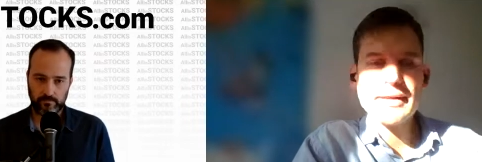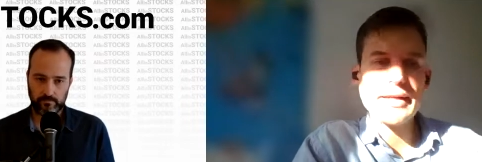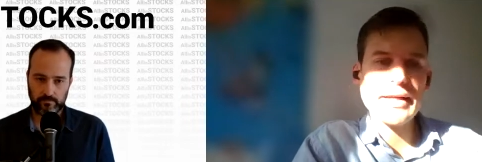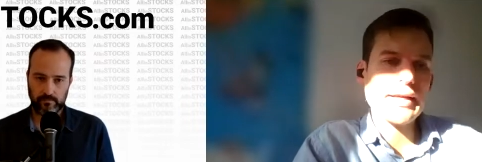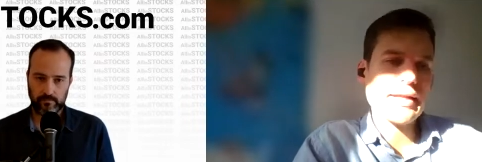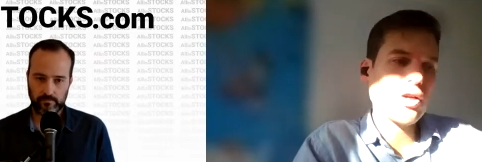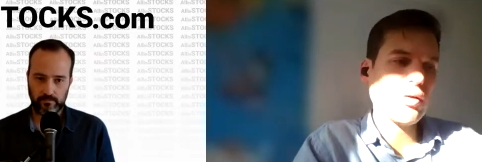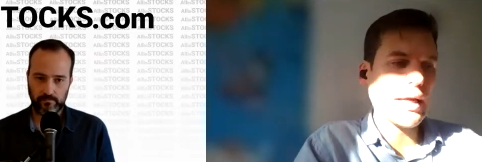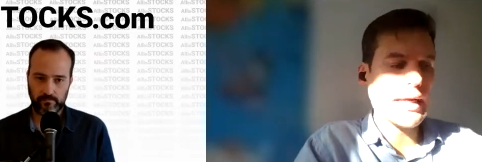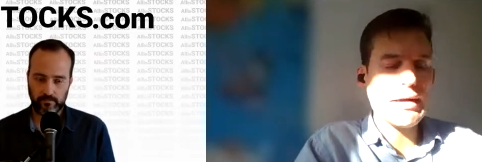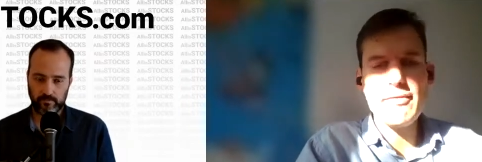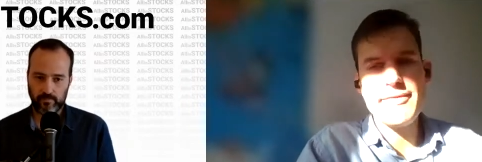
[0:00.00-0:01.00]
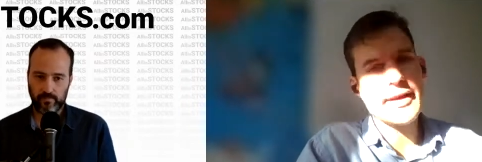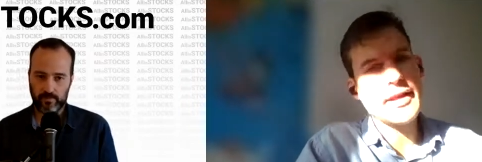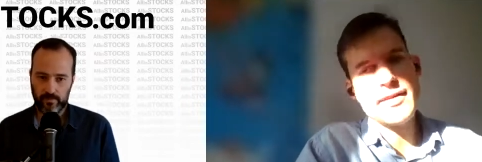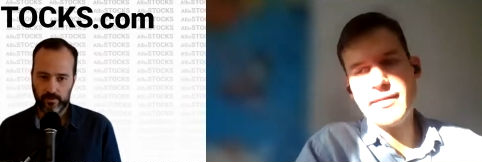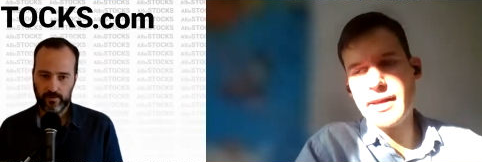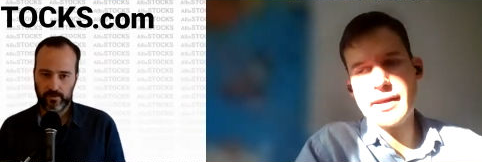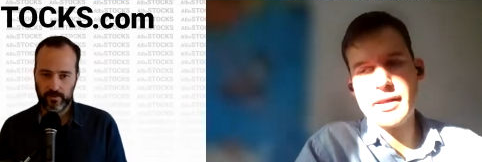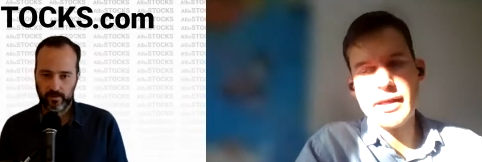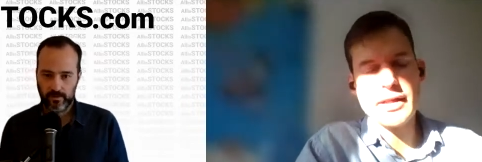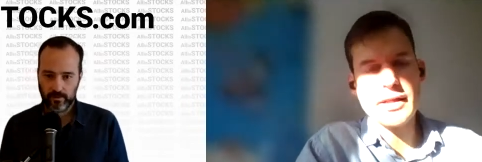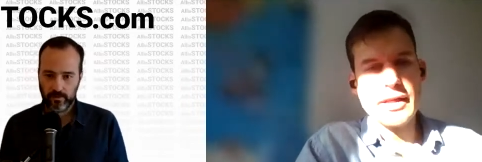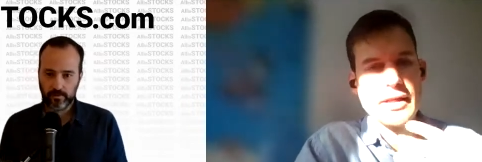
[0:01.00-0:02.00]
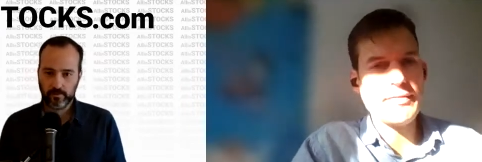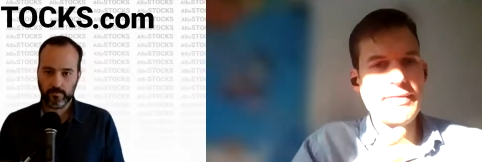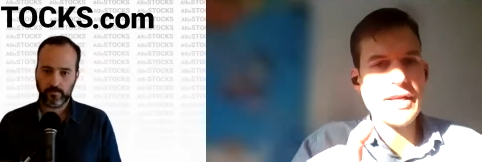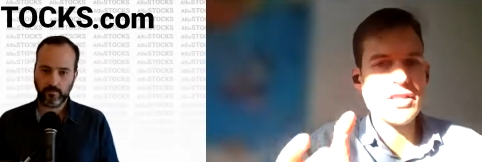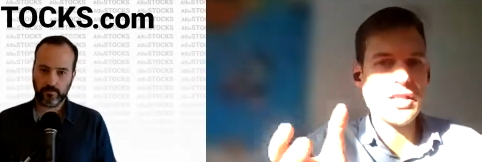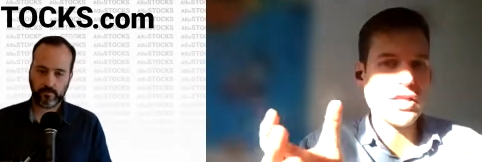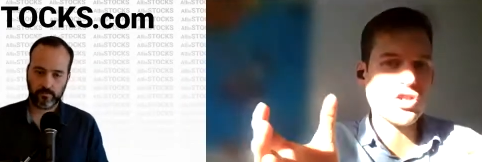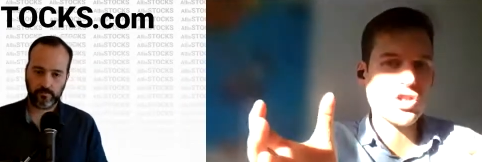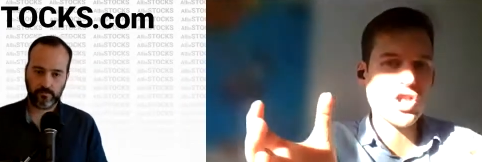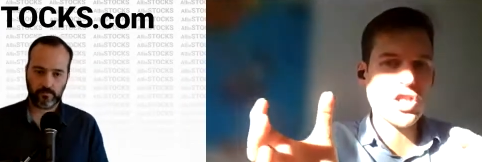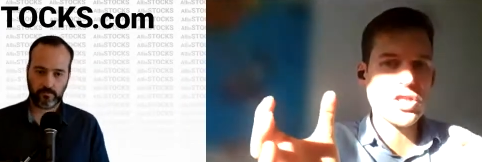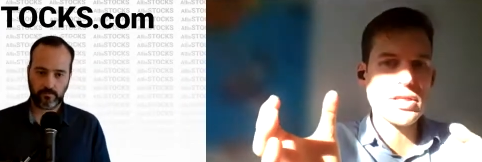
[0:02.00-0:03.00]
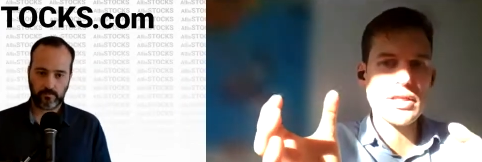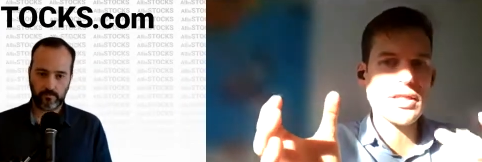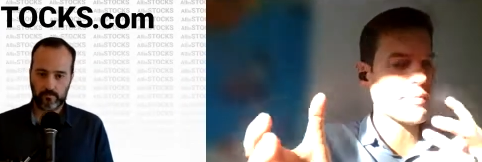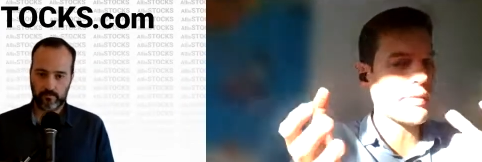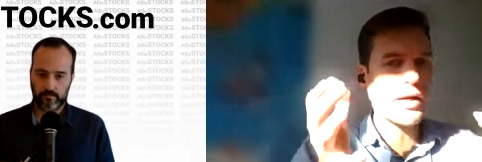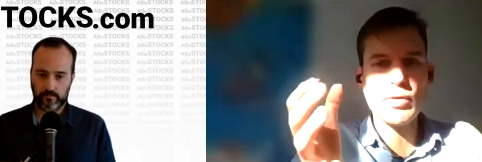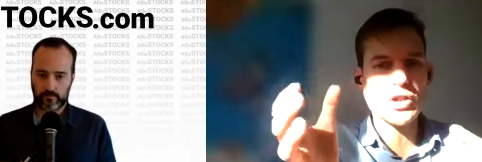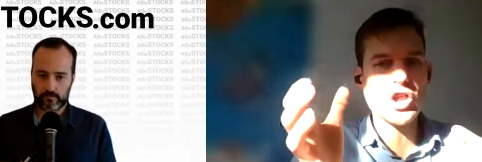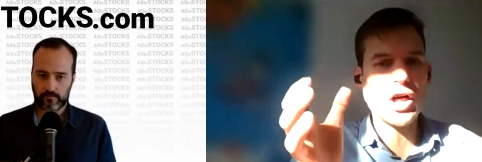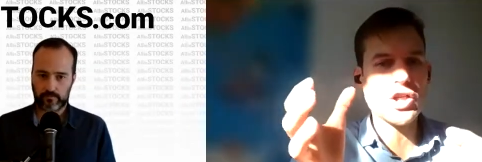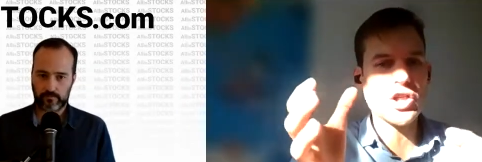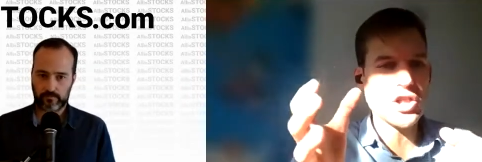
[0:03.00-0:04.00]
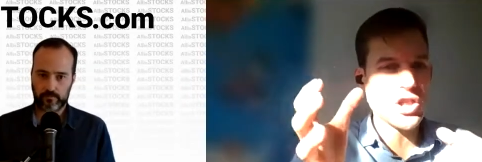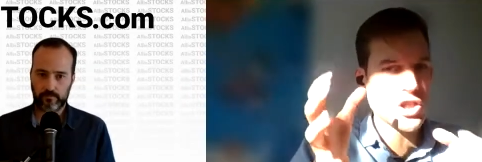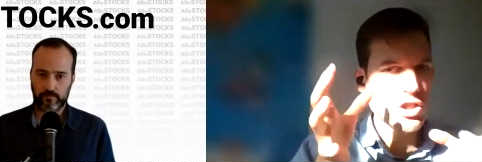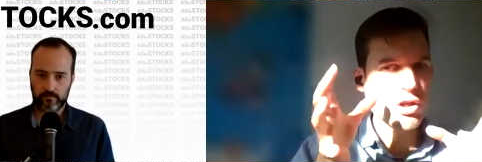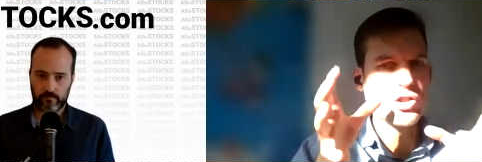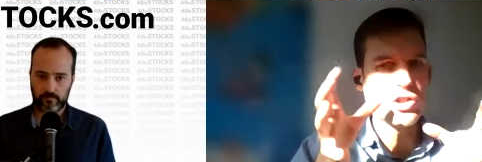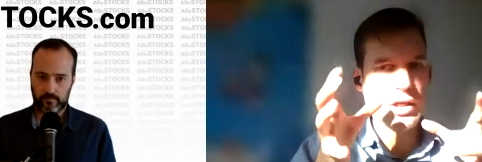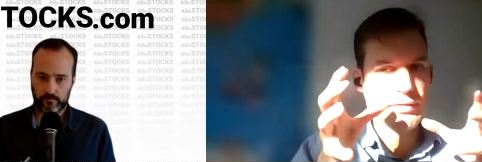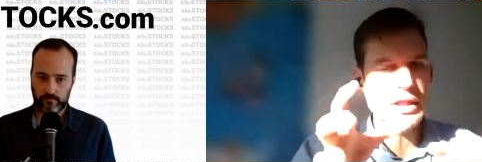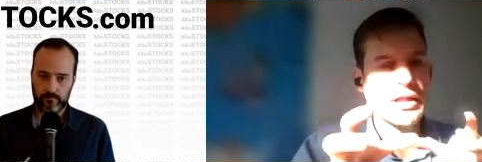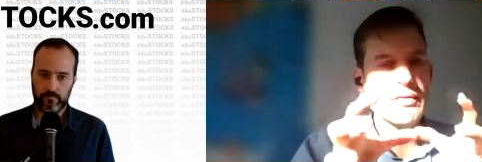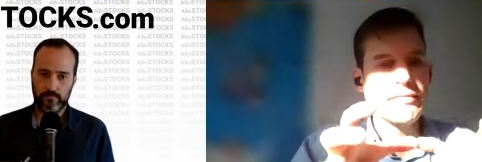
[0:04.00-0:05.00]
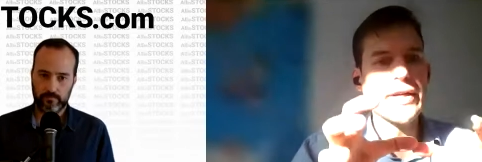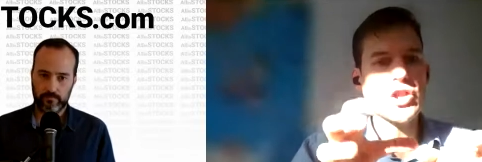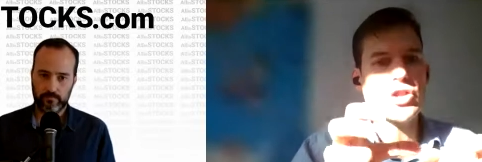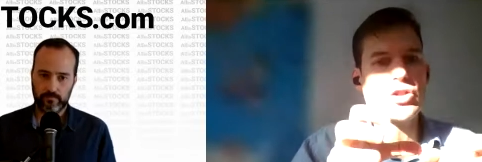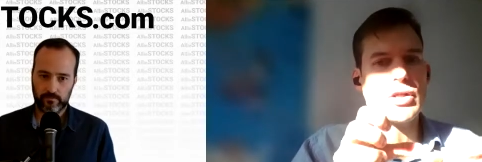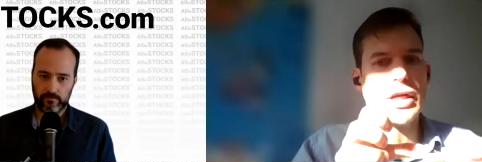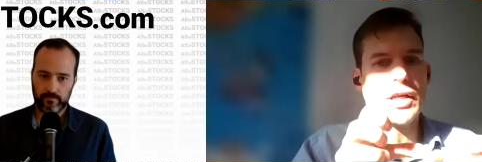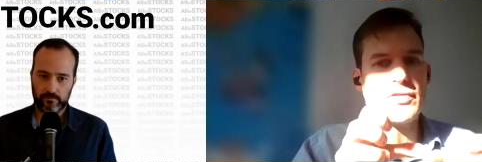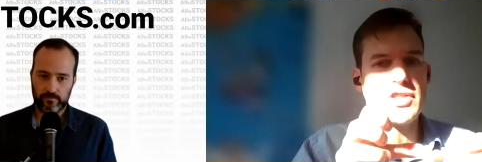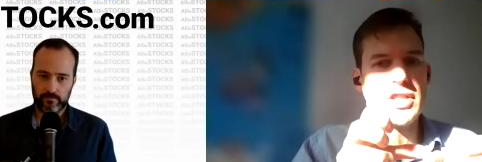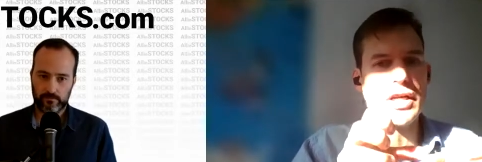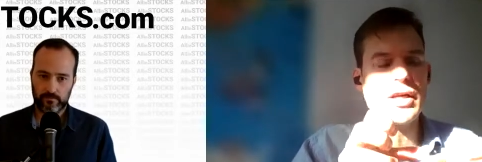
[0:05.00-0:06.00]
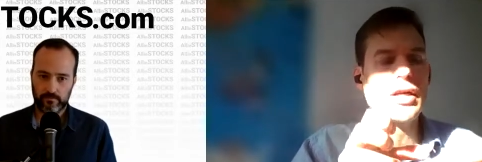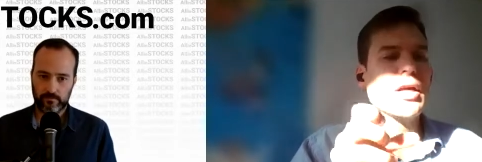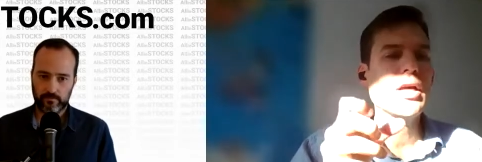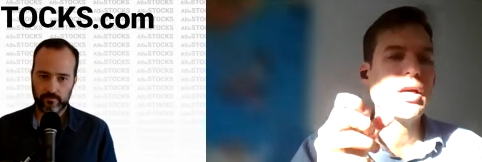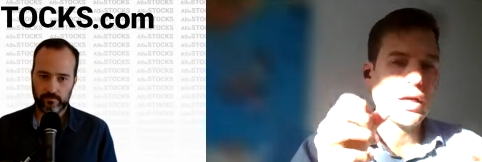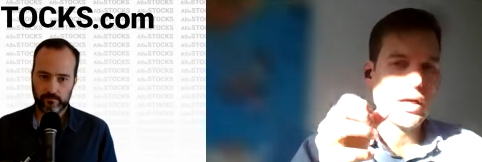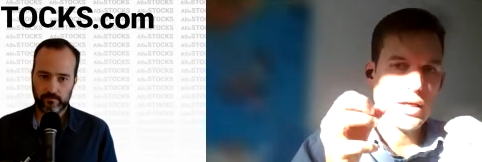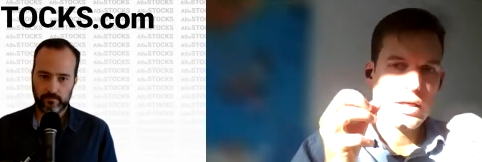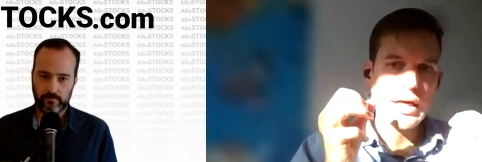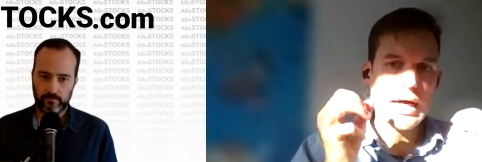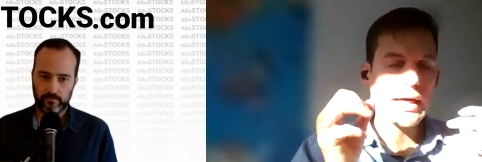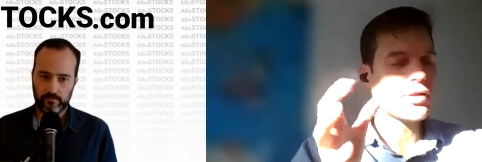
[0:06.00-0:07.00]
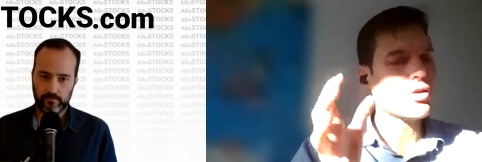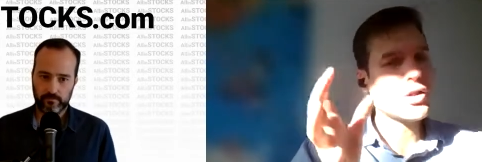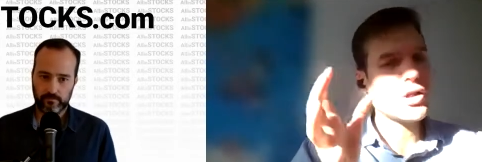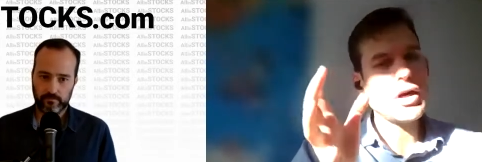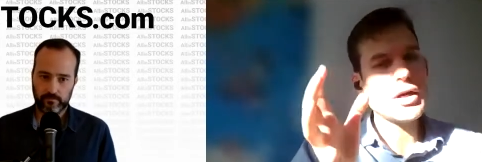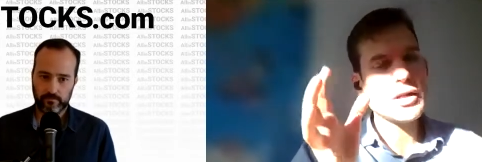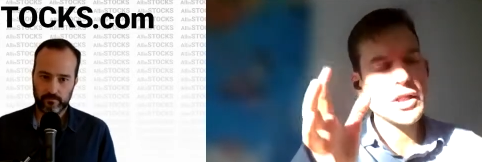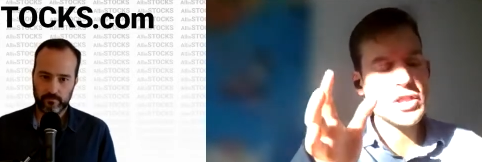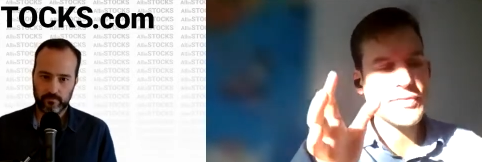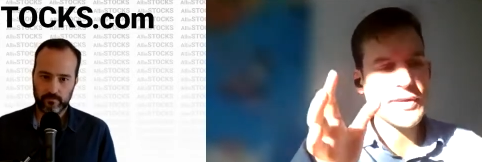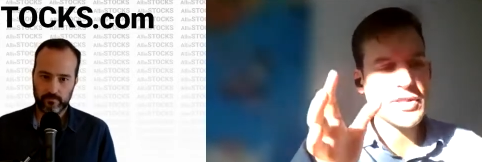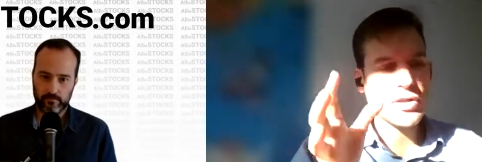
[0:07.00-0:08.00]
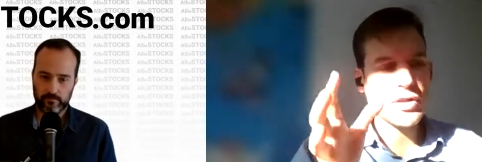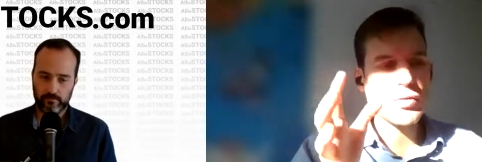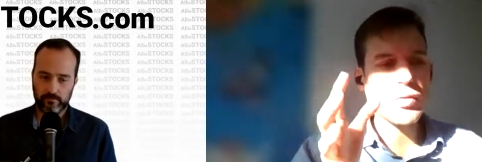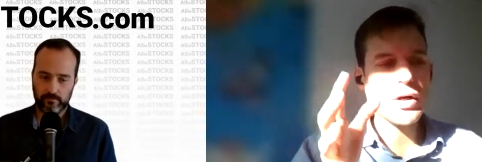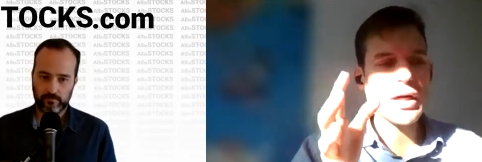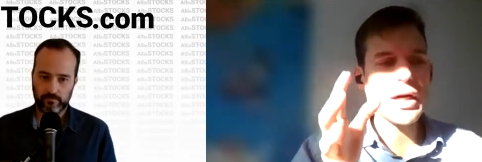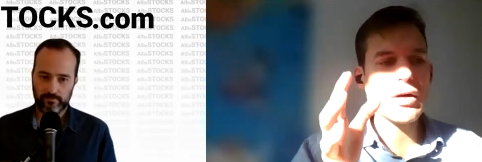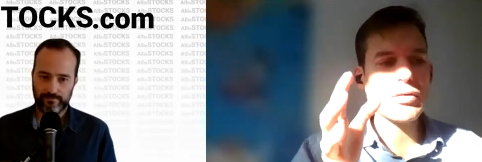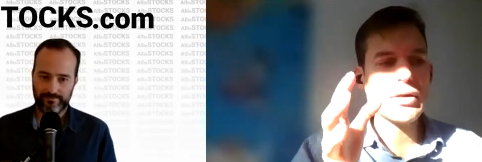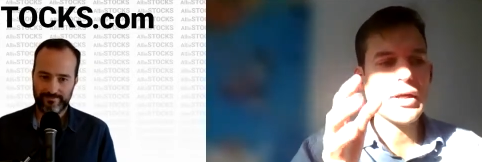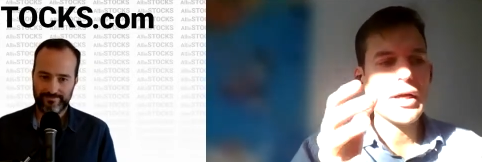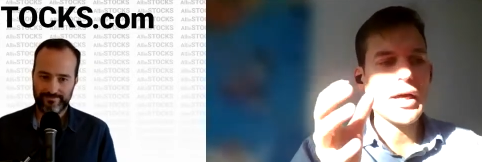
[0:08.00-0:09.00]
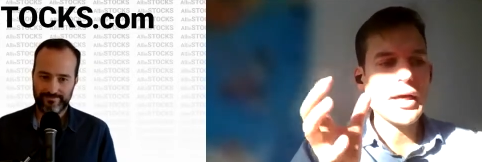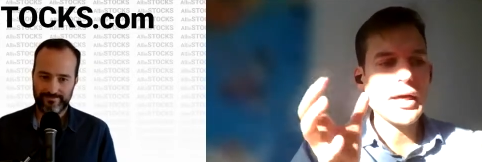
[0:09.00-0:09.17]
Speaker 1: But you know, like everything in in, in, in investing, it's just it doesn't matter what the structure is, as long as you have the conviction to kind of say, I don't know how these things are going to work out.